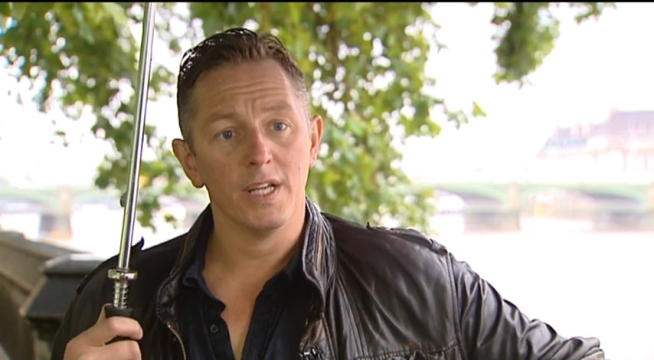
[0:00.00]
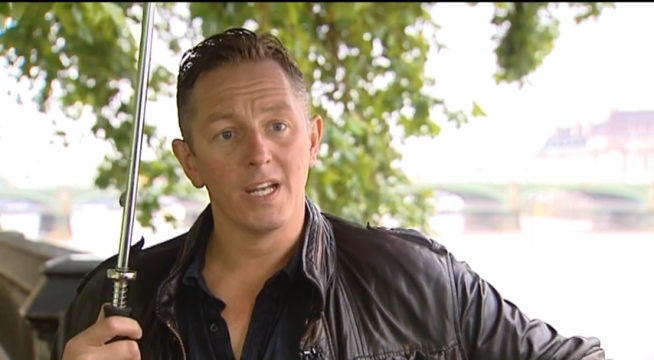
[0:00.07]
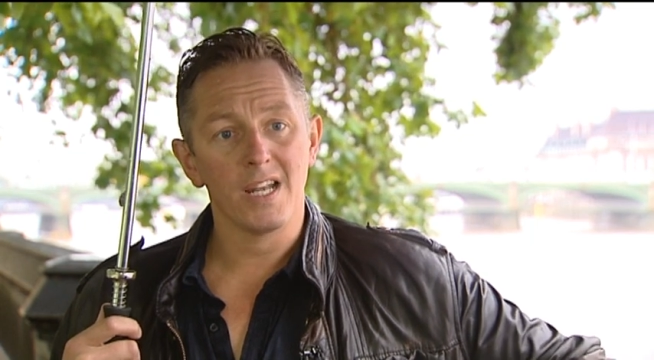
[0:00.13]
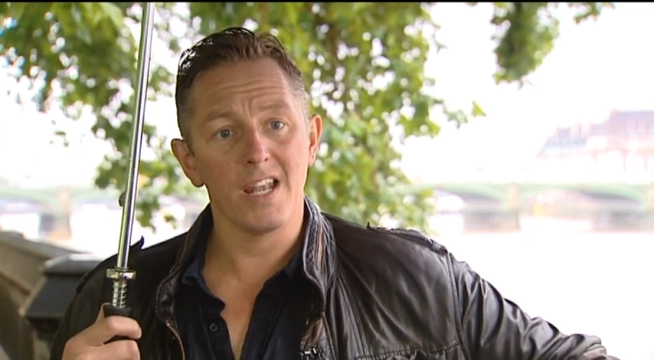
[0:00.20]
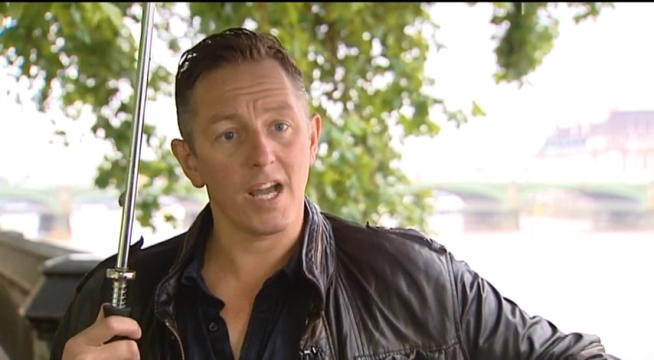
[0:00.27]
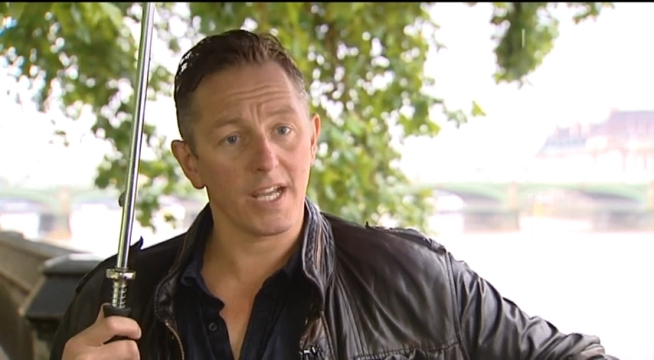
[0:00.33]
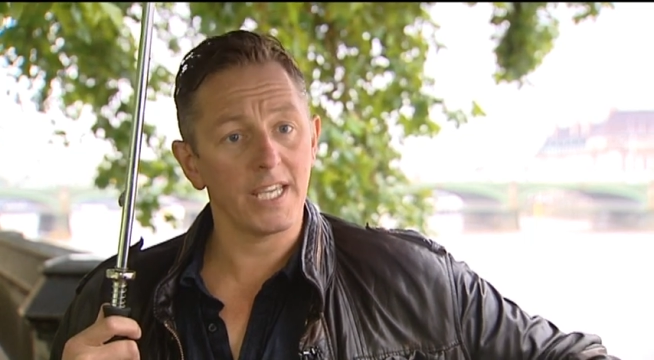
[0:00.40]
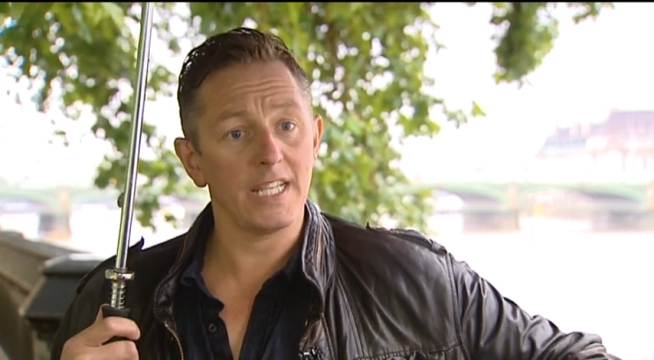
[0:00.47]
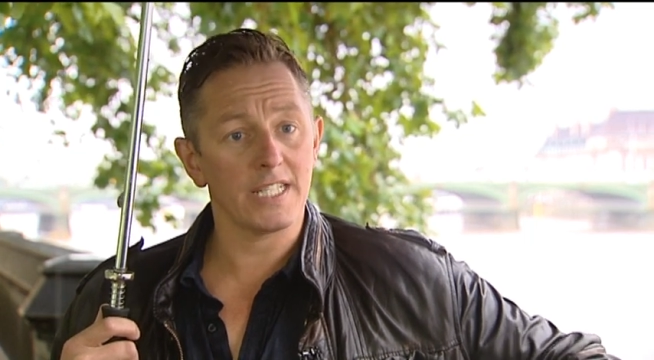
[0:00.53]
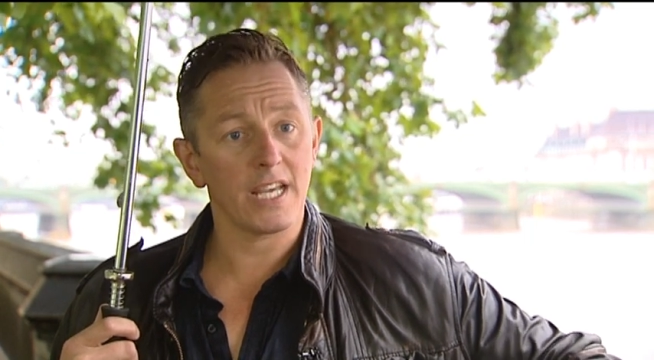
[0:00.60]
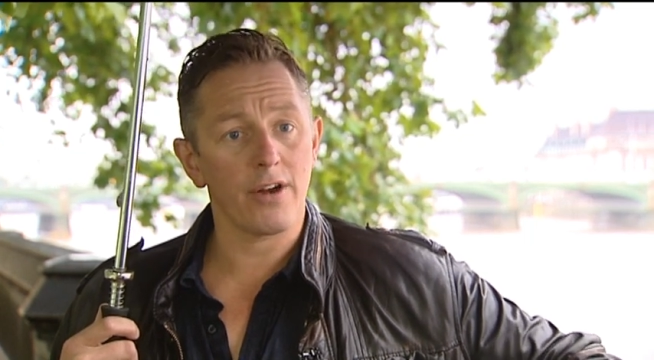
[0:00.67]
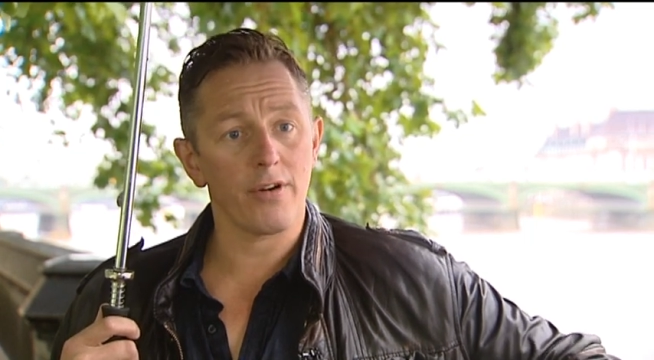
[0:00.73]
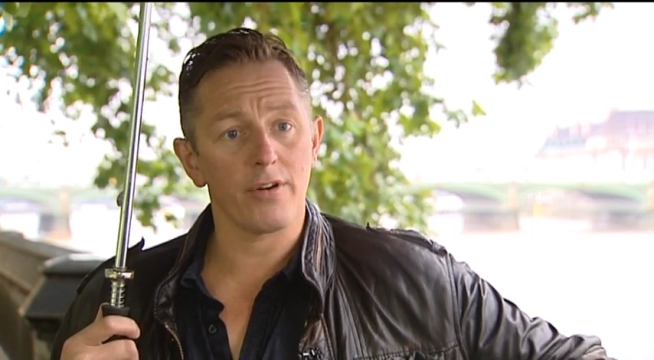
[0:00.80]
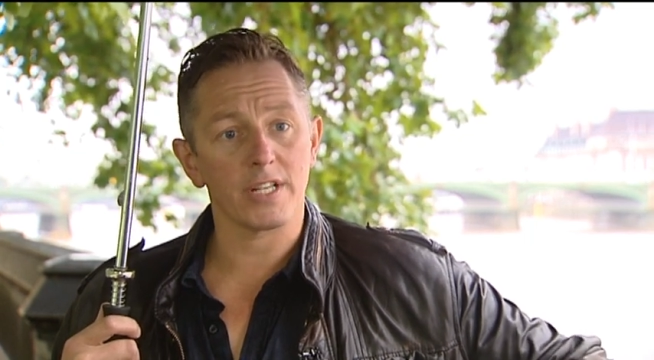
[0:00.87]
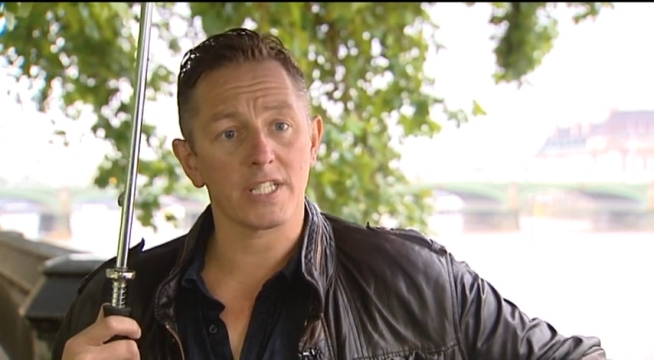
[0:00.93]
lucky
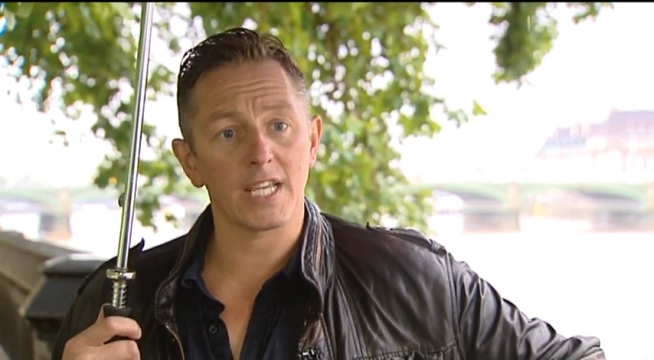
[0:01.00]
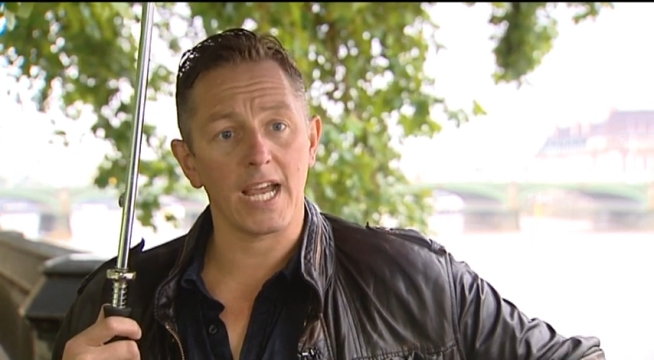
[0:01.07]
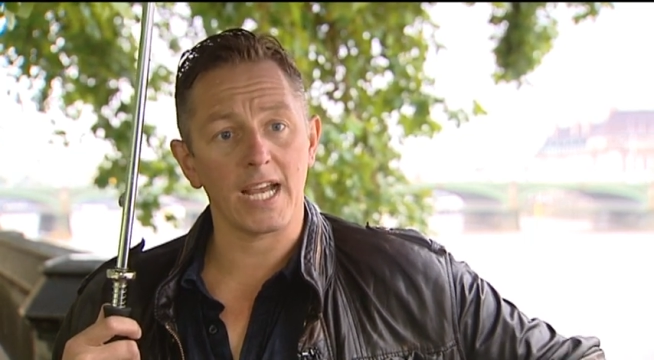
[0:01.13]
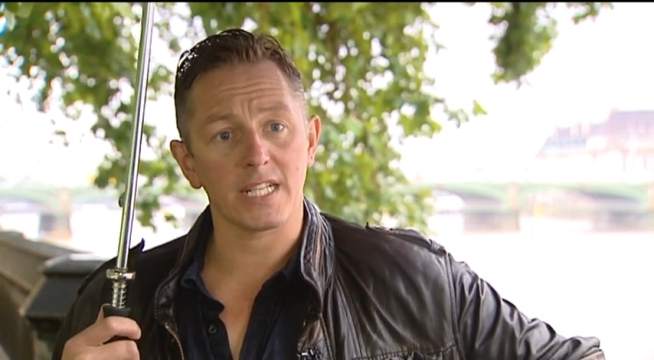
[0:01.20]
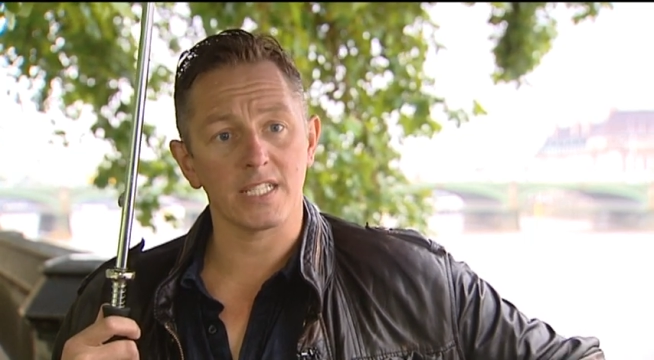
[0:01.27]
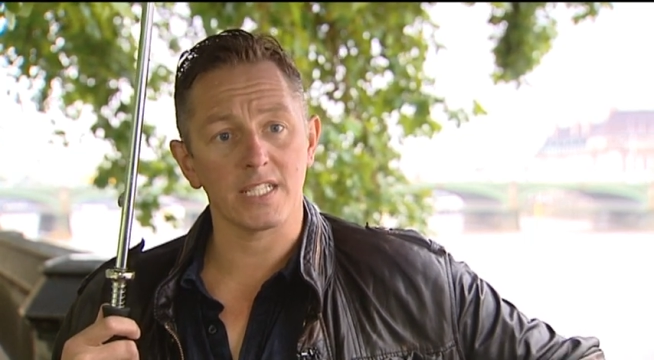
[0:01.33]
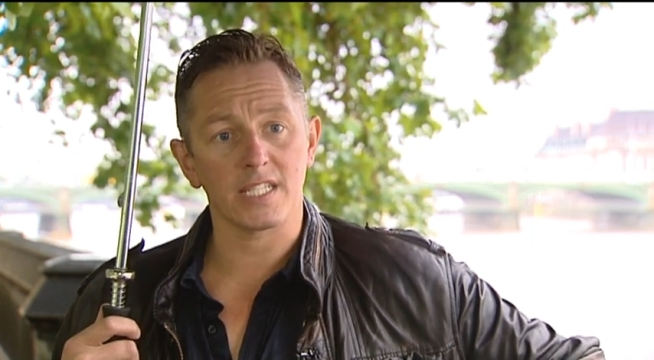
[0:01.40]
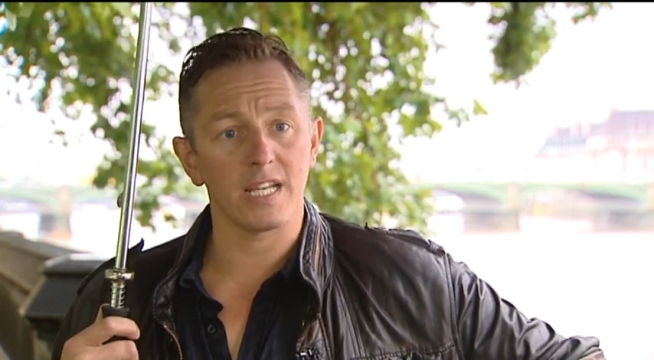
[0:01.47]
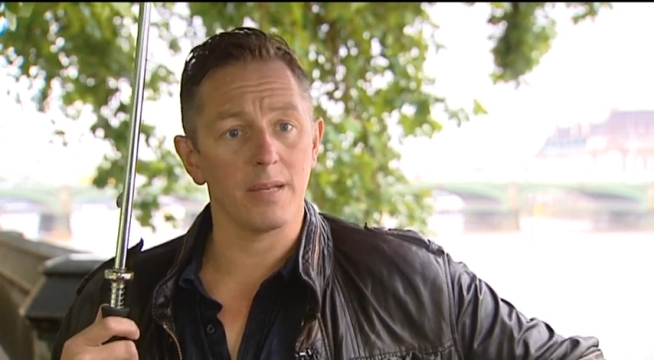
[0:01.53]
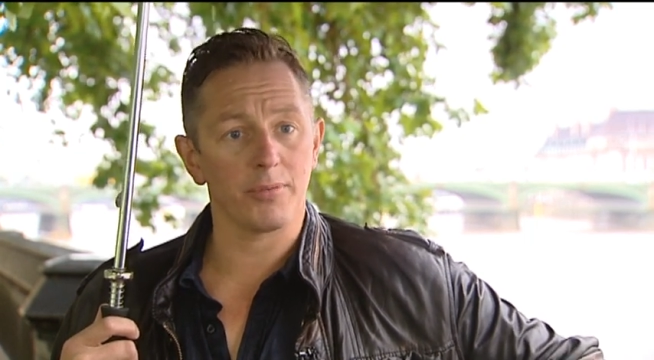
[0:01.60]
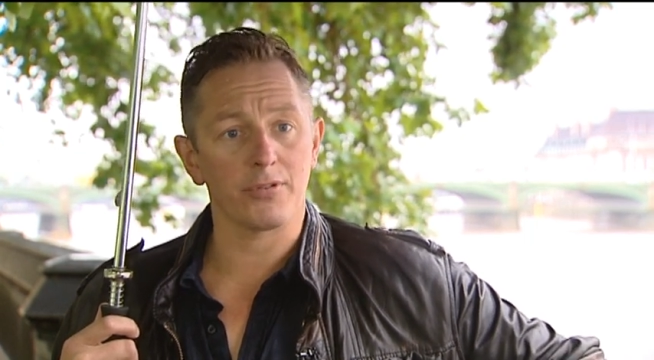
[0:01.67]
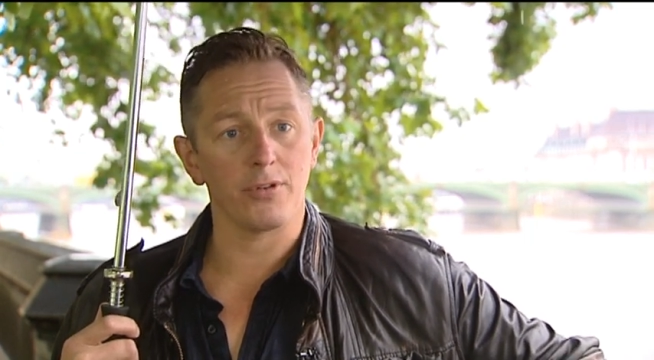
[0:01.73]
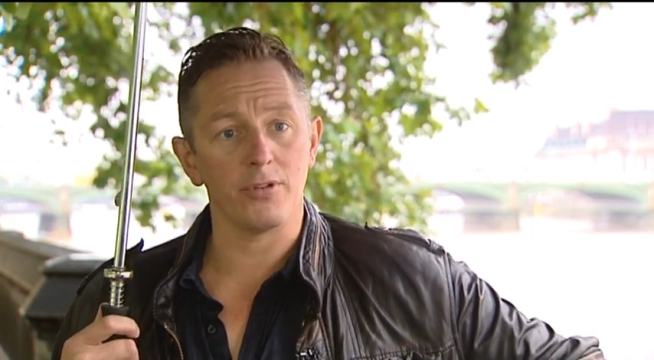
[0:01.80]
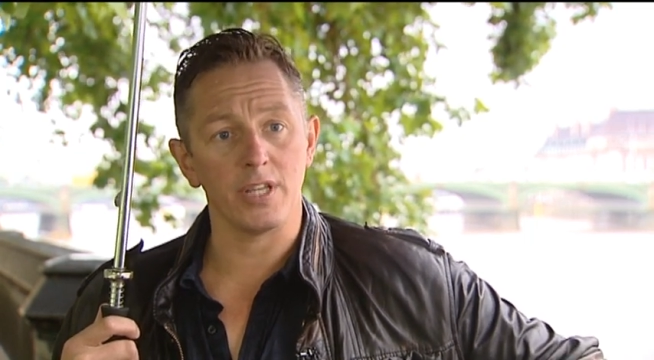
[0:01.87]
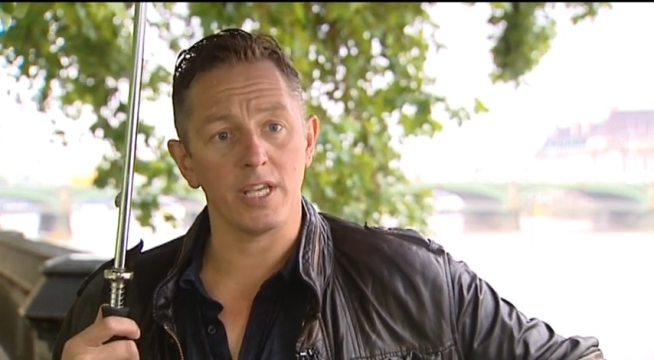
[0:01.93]
terror attack to slip
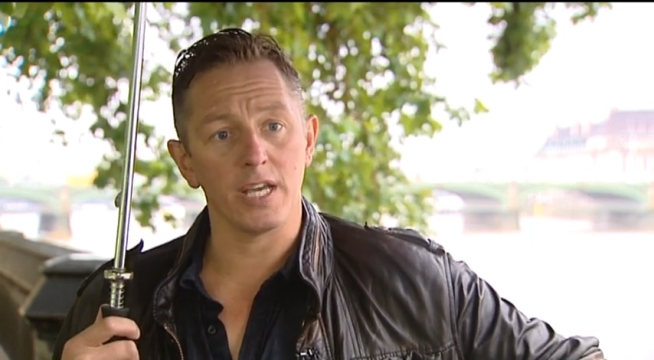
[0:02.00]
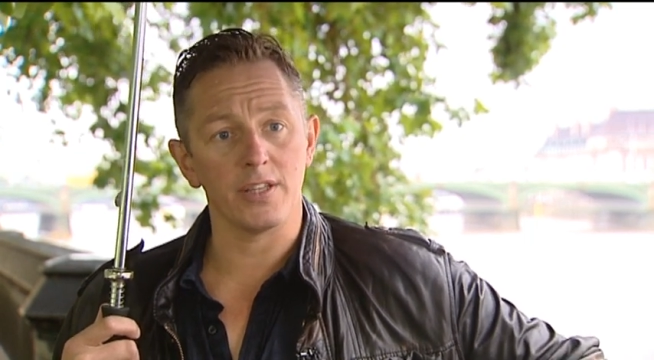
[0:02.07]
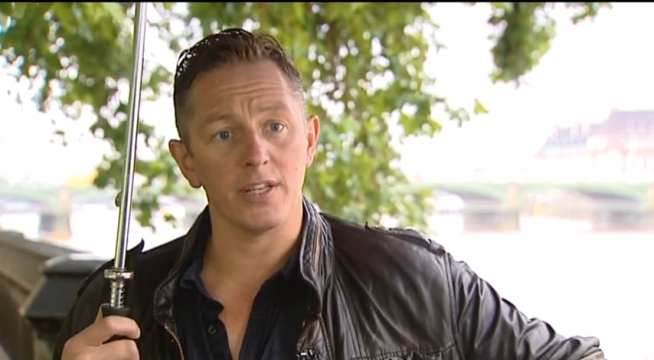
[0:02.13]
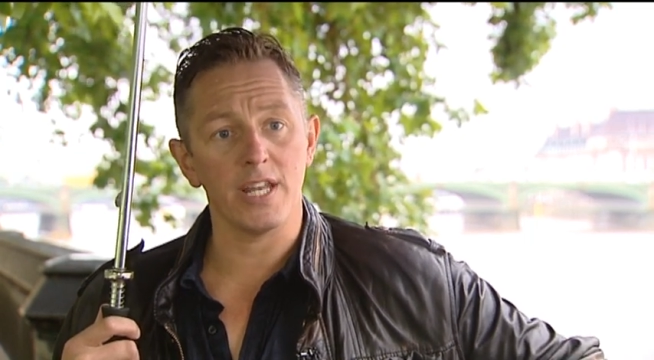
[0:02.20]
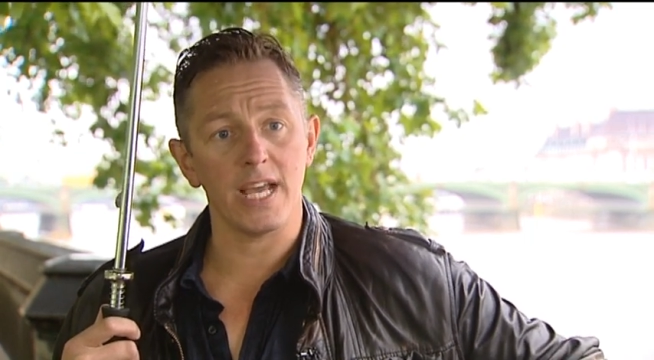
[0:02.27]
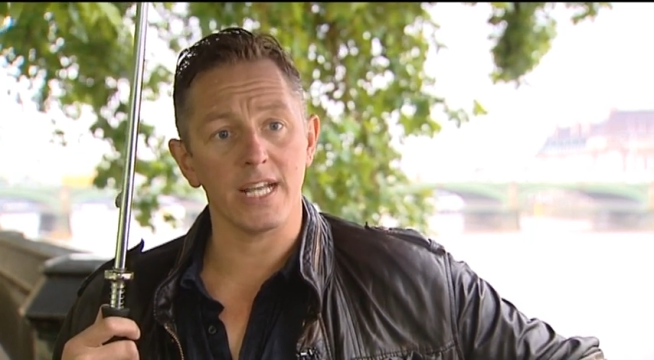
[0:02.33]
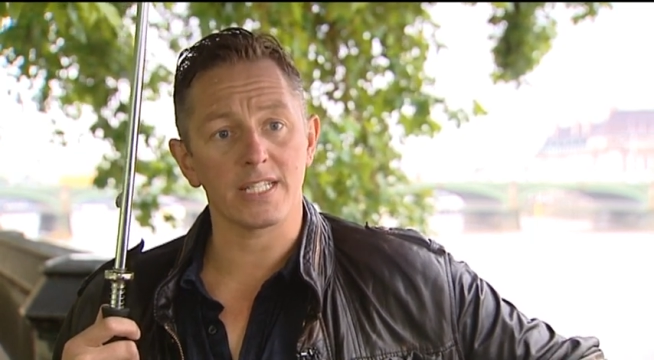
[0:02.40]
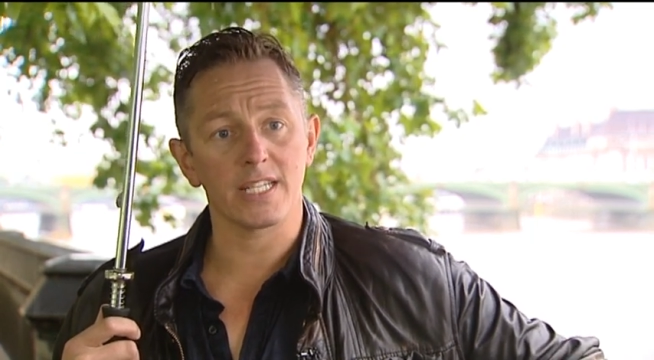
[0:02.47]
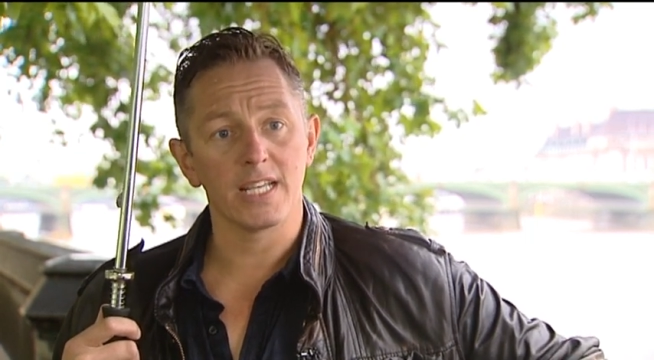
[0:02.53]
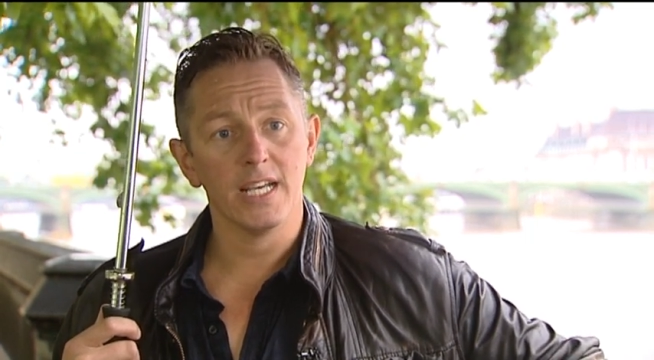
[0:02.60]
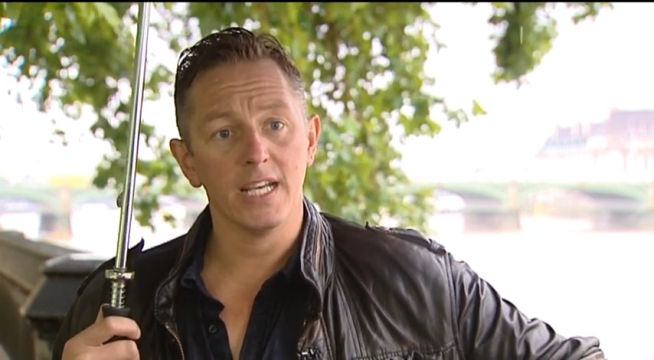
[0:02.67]
through the net.